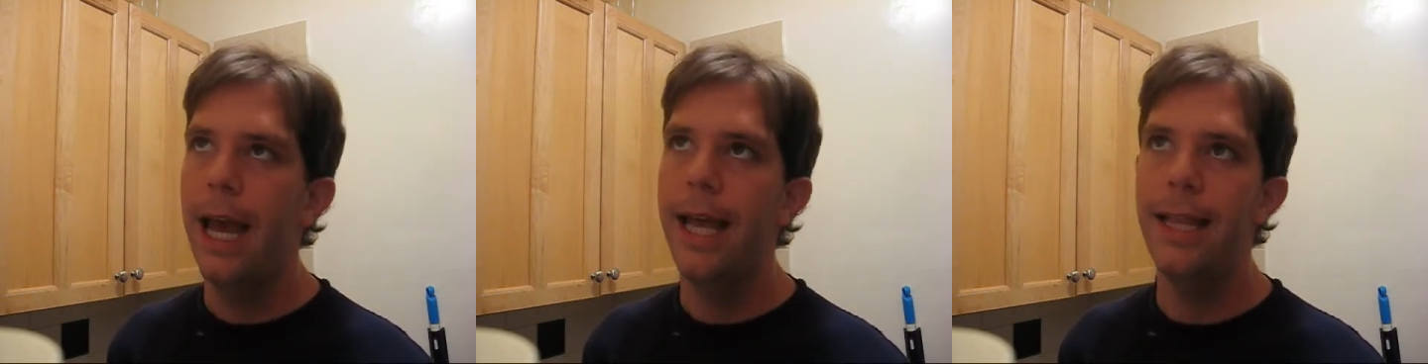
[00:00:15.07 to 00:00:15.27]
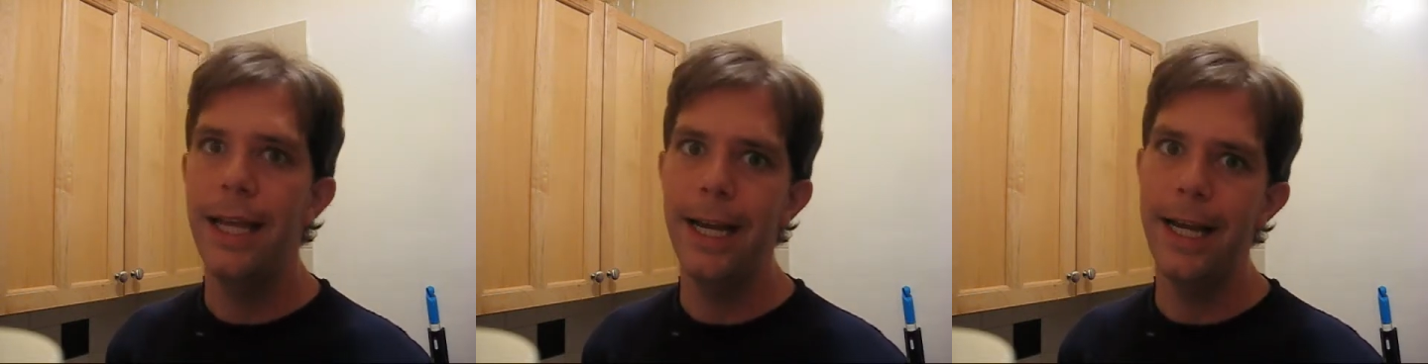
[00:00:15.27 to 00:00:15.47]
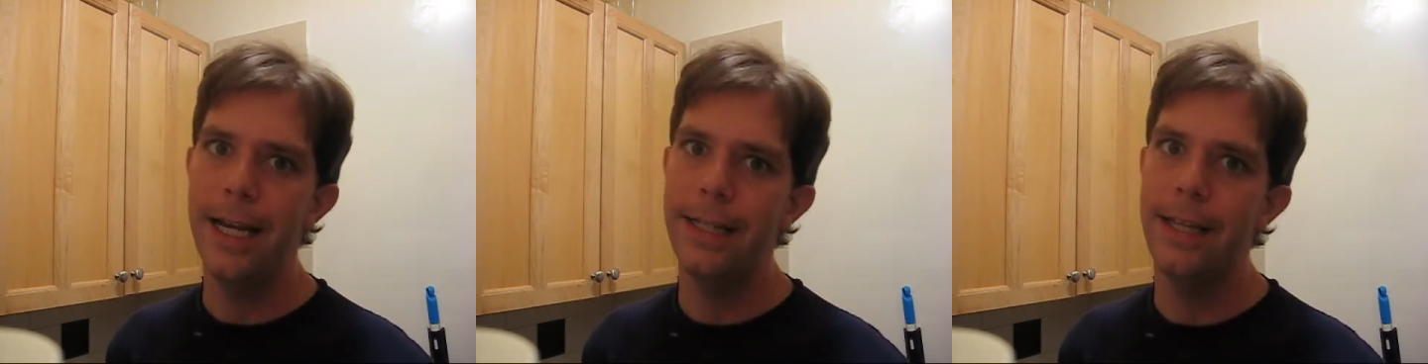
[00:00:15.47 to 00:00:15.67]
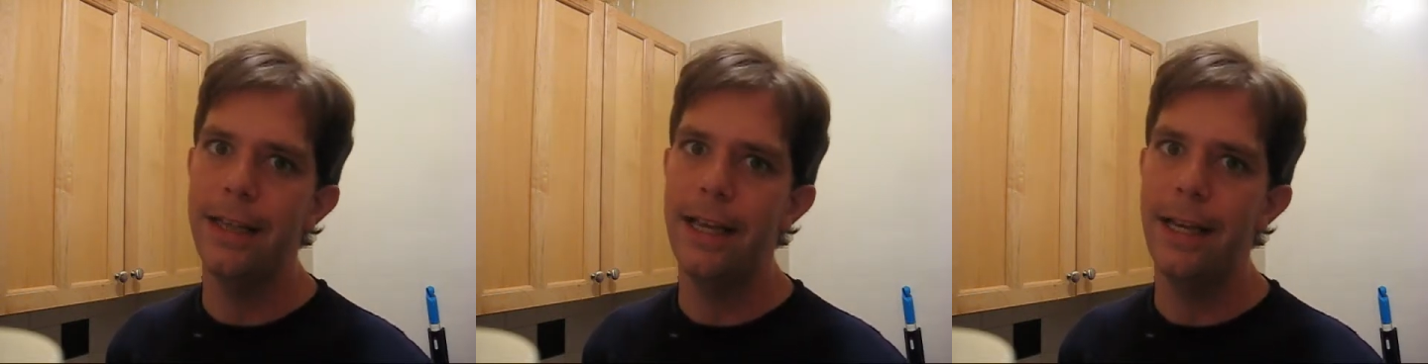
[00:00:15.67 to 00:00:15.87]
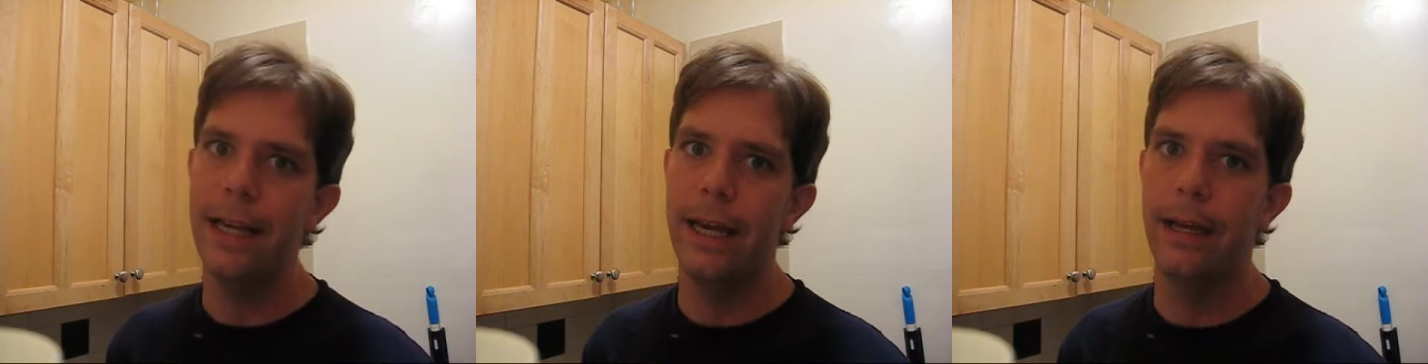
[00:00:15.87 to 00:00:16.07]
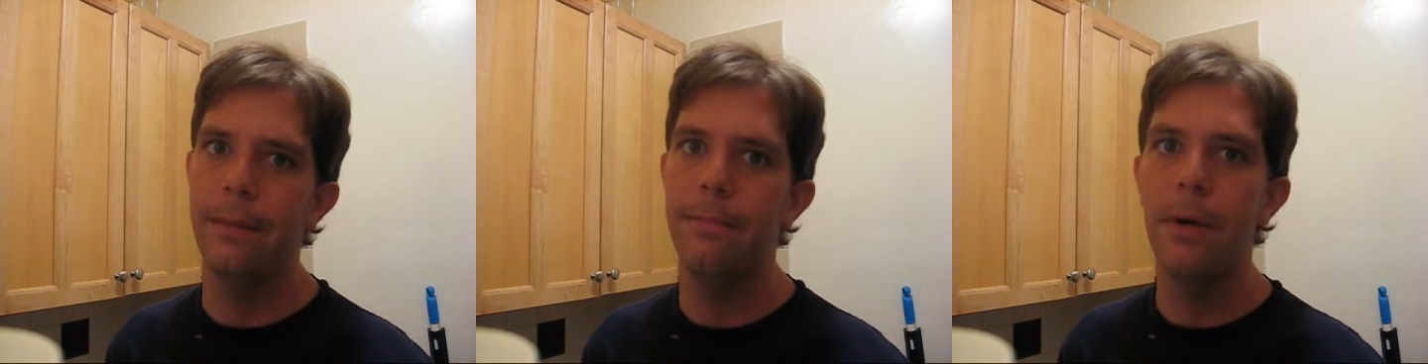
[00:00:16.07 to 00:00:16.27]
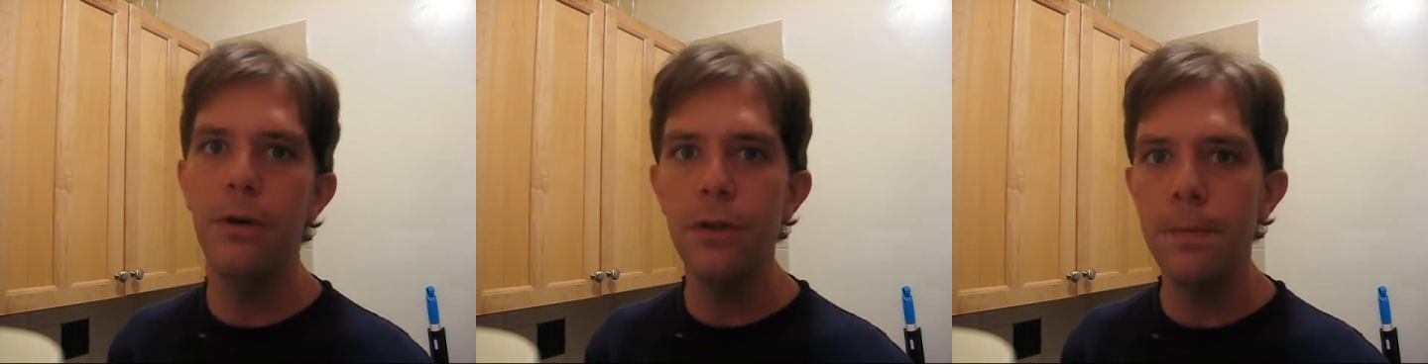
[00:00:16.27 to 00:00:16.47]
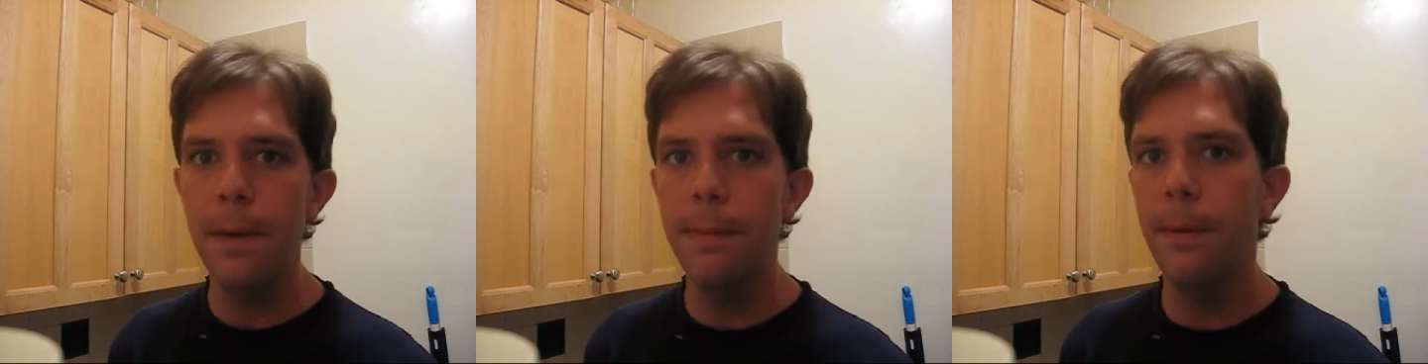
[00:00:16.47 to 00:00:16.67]
And then I got to thinking,
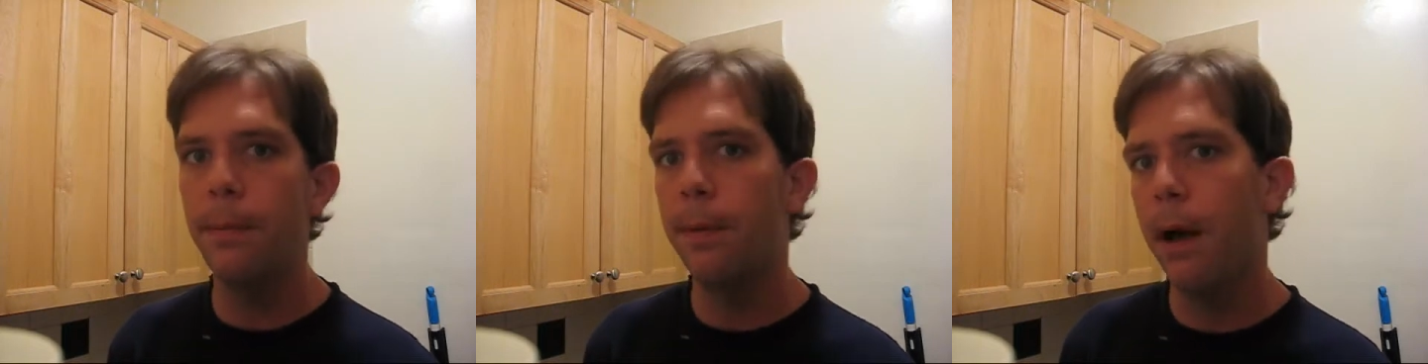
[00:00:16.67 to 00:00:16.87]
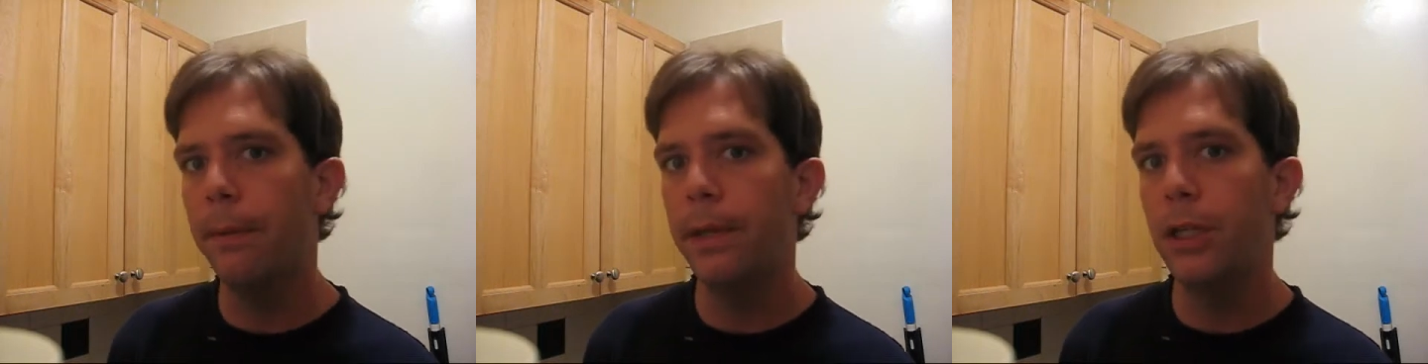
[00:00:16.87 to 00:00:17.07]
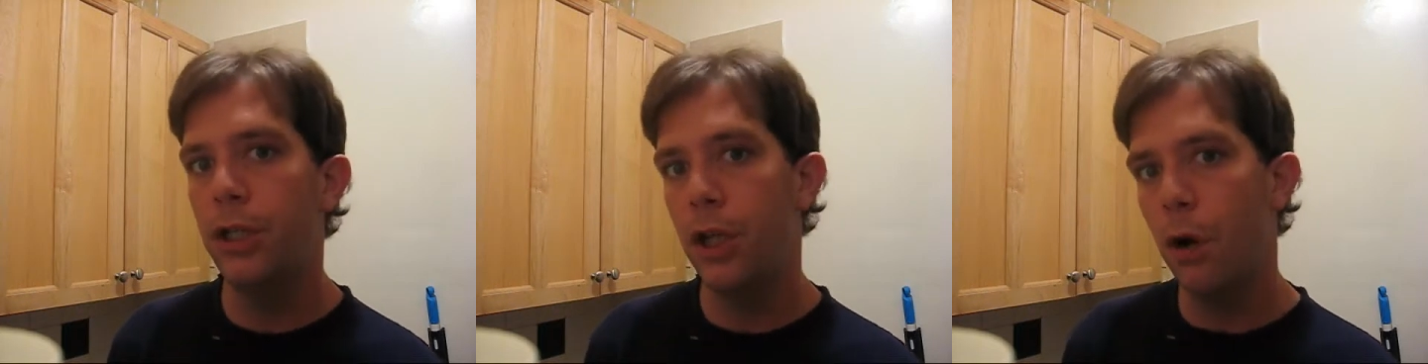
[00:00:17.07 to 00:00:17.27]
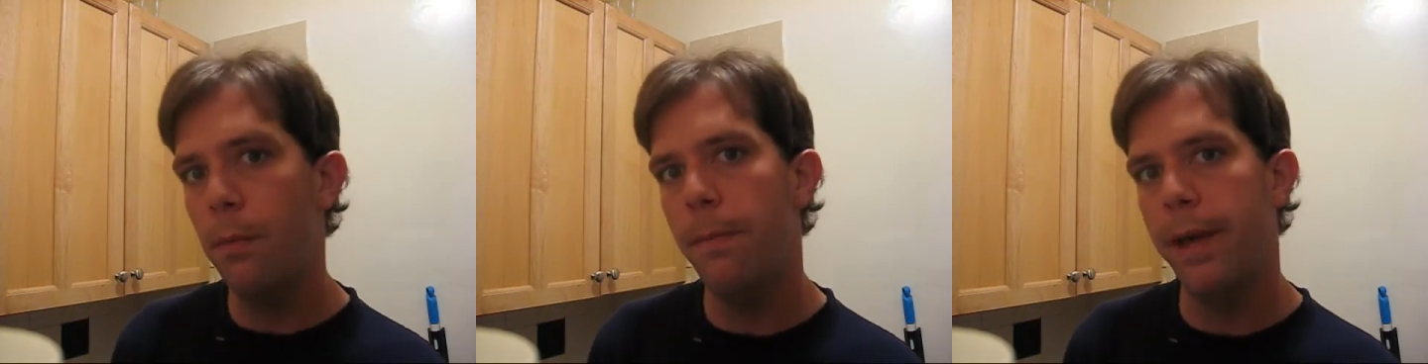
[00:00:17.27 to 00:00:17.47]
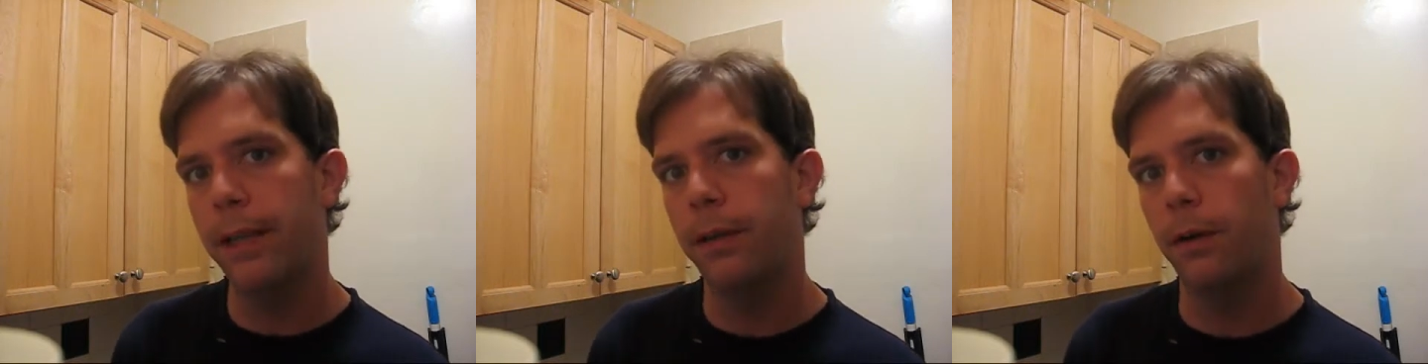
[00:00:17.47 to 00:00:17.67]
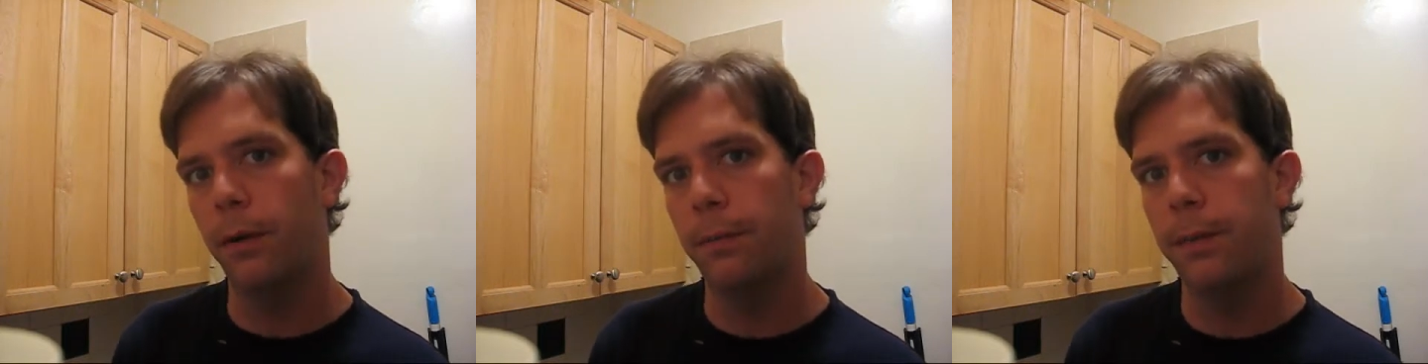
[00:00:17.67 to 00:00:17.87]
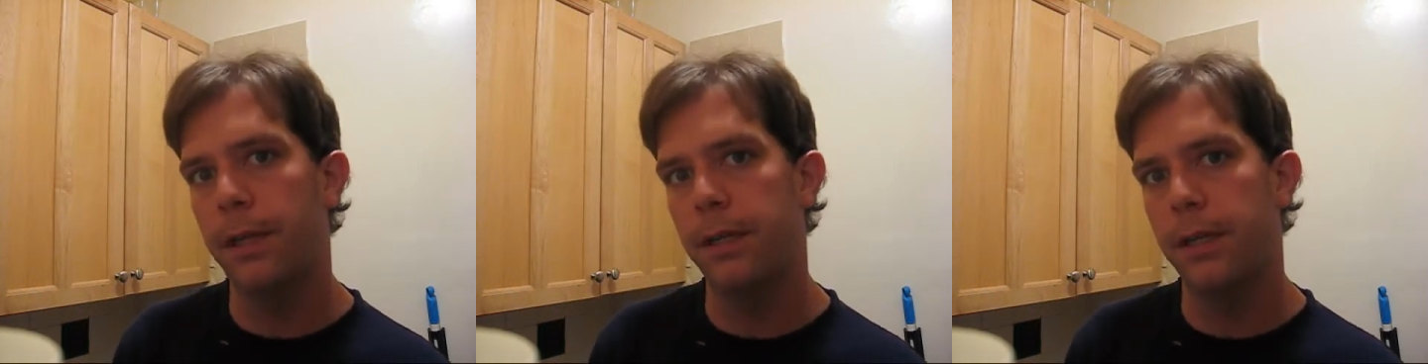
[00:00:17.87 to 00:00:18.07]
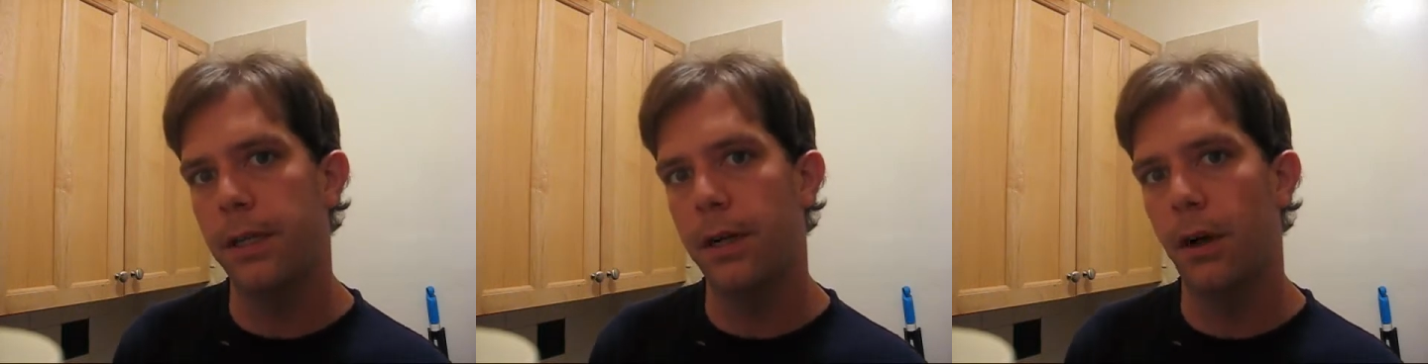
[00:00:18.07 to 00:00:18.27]
most people probably don't make their own
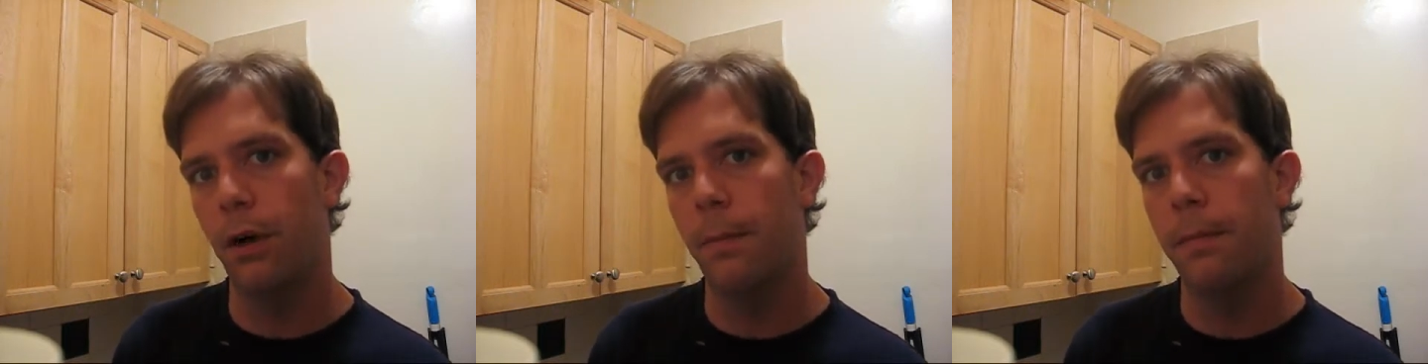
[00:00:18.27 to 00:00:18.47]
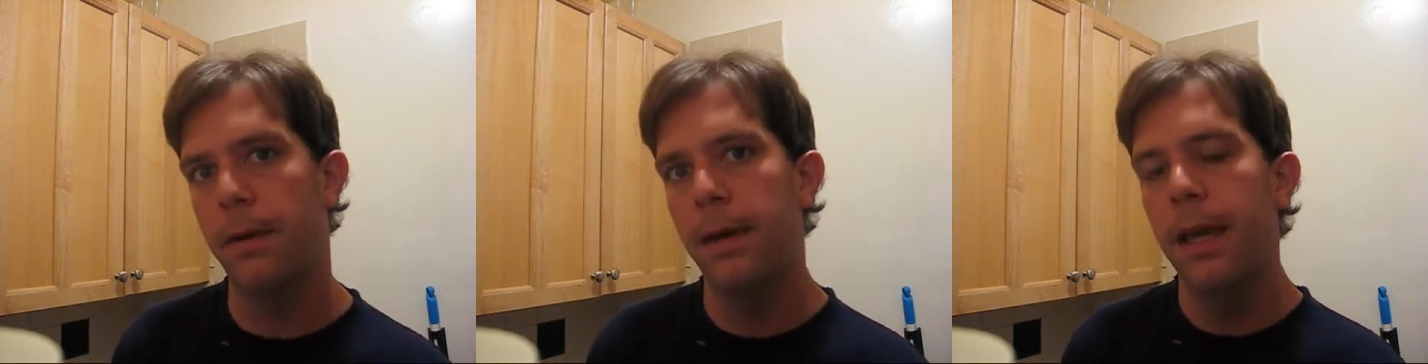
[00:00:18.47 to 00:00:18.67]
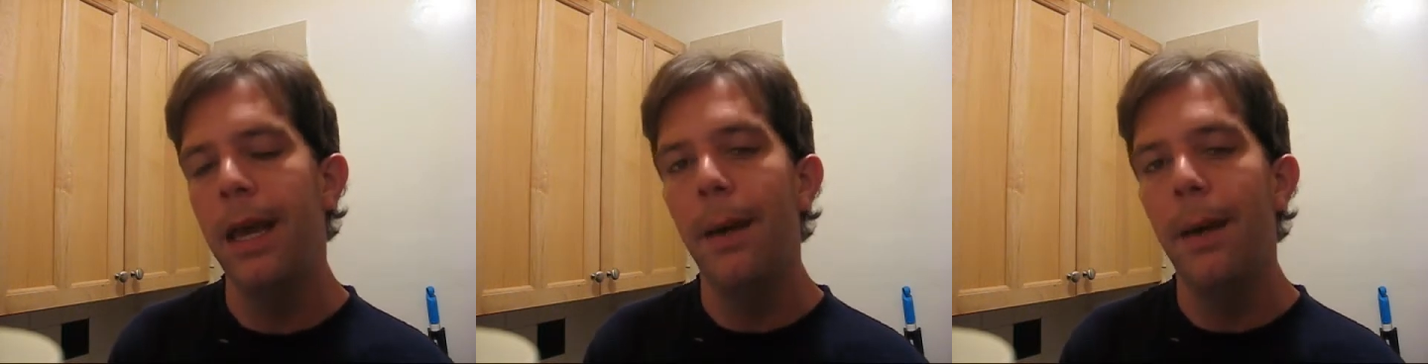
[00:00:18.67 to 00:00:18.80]
pizza at home.